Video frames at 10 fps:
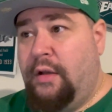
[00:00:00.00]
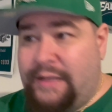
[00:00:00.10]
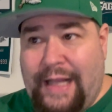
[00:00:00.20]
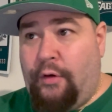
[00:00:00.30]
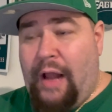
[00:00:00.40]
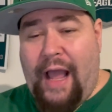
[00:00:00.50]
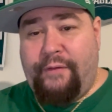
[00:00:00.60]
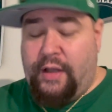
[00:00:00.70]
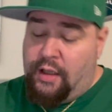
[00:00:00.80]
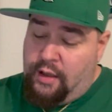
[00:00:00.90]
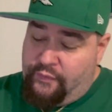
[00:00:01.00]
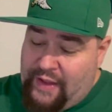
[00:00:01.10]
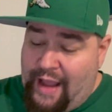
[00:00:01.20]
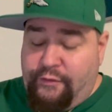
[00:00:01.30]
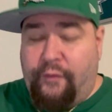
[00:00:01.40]
They
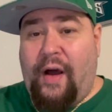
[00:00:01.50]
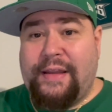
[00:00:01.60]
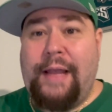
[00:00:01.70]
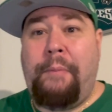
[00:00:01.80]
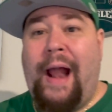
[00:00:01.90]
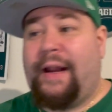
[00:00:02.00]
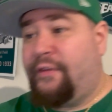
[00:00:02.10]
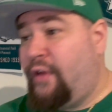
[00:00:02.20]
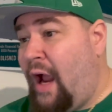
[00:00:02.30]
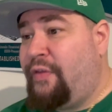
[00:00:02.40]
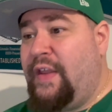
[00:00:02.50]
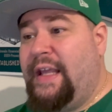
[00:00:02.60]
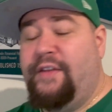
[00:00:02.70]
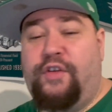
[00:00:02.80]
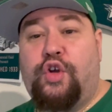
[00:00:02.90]
have Avante Maddox. I think
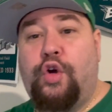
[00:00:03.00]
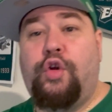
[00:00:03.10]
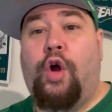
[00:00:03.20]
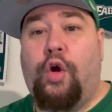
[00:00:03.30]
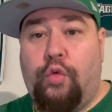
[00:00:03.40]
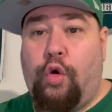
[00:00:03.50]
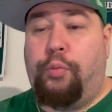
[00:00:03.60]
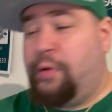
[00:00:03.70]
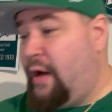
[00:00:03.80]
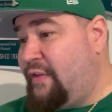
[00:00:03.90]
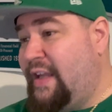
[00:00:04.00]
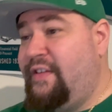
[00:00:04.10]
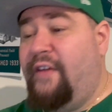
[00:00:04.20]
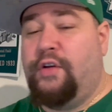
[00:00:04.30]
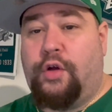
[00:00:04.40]
he's a good role player. I think he's
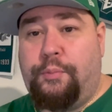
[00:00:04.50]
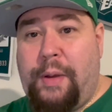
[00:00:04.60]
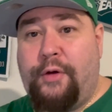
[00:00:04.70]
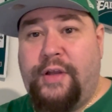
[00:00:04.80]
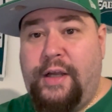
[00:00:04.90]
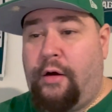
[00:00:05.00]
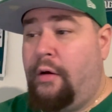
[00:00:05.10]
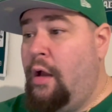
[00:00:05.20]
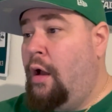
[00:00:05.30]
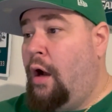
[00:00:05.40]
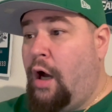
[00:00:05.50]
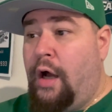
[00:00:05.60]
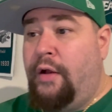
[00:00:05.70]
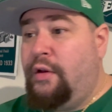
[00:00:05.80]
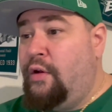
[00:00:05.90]
having a better year.
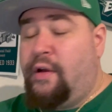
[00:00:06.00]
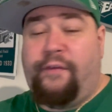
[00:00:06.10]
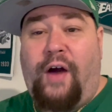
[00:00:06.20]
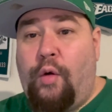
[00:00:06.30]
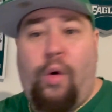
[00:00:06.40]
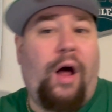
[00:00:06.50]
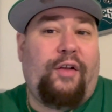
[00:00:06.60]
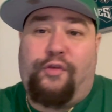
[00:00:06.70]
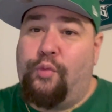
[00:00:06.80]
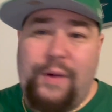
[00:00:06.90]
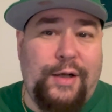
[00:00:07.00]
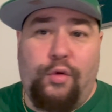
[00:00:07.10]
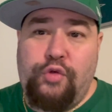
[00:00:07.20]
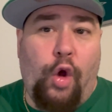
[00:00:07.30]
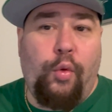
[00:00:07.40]
Kevon Wallace, we
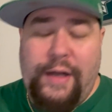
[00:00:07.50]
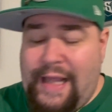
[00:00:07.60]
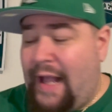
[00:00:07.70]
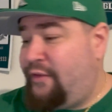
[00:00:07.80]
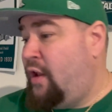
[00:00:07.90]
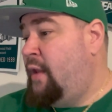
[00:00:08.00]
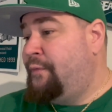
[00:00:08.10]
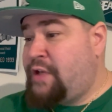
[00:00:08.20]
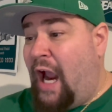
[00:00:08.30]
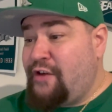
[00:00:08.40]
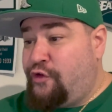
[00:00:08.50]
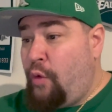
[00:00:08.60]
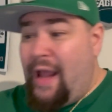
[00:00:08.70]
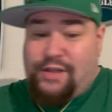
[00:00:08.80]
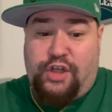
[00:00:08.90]
don't know what he has. Josh
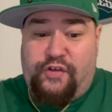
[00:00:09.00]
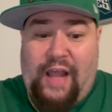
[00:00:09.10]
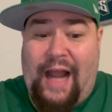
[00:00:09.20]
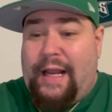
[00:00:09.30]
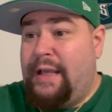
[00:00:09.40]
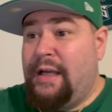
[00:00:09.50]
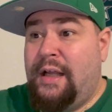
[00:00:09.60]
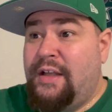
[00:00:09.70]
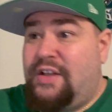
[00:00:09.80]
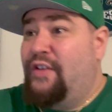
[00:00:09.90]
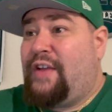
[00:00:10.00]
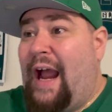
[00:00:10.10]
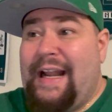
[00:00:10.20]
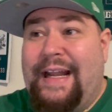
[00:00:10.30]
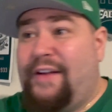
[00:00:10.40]
Sweat just got
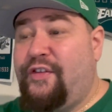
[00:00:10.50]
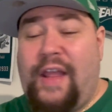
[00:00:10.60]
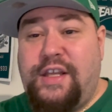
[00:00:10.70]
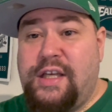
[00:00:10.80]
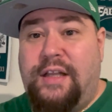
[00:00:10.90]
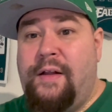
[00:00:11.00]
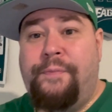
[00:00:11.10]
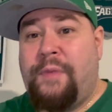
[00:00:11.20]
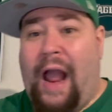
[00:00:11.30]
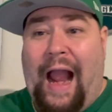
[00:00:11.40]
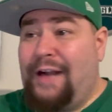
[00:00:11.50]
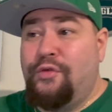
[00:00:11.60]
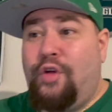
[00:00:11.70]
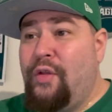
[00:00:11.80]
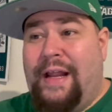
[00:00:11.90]
an extension. I
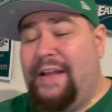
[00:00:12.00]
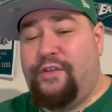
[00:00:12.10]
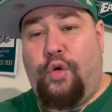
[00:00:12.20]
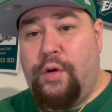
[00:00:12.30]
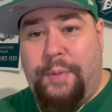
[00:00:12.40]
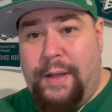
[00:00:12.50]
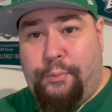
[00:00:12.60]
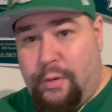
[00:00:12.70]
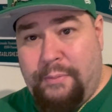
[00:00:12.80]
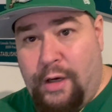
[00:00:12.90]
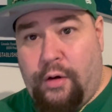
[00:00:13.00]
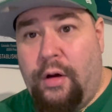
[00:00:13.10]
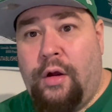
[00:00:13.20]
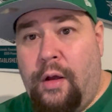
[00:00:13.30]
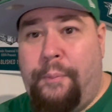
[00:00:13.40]
don't know that he's going to be a premier
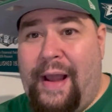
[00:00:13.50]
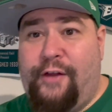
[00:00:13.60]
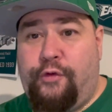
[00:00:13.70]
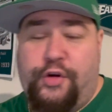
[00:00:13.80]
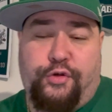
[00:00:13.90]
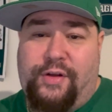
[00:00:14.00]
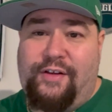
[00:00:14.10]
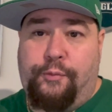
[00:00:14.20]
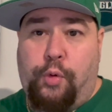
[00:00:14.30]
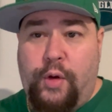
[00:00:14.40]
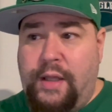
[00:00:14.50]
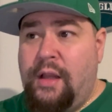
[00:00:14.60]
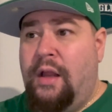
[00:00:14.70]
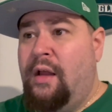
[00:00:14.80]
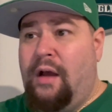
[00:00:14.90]
pass rusher at this point.
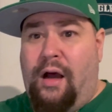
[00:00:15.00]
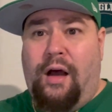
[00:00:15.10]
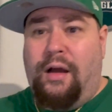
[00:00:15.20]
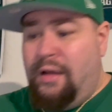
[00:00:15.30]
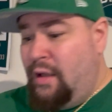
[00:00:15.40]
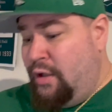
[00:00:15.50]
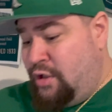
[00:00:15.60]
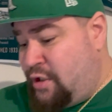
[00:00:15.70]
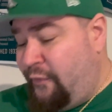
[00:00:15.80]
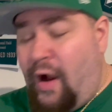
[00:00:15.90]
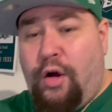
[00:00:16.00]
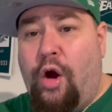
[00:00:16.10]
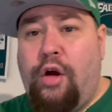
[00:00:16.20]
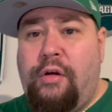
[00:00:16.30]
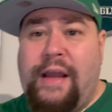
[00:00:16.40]
Javon
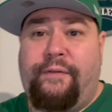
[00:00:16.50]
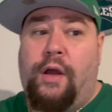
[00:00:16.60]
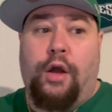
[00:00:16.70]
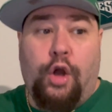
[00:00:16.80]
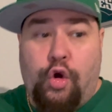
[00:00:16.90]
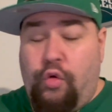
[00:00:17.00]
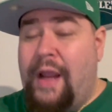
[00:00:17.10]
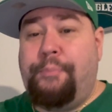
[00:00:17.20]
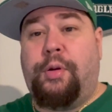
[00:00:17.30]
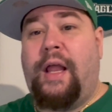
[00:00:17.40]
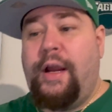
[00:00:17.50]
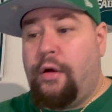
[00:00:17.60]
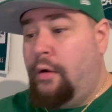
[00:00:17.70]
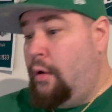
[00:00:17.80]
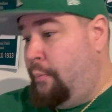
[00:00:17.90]
Hargrave, great player,
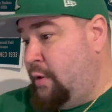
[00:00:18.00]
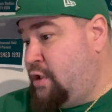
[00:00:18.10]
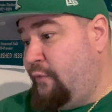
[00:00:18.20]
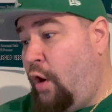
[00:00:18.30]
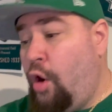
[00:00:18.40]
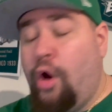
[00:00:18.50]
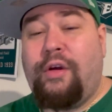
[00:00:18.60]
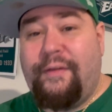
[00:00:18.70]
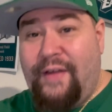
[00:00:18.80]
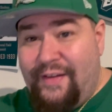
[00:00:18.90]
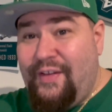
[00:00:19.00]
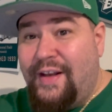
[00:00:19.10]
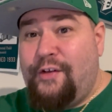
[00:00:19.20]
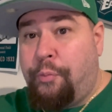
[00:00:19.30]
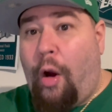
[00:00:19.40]
but Javon Hargrave is in
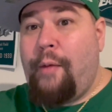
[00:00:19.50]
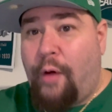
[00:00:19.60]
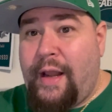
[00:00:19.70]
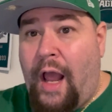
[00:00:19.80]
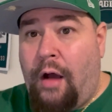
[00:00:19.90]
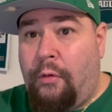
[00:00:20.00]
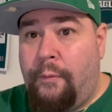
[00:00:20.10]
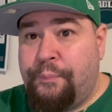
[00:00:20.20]
his prime right now.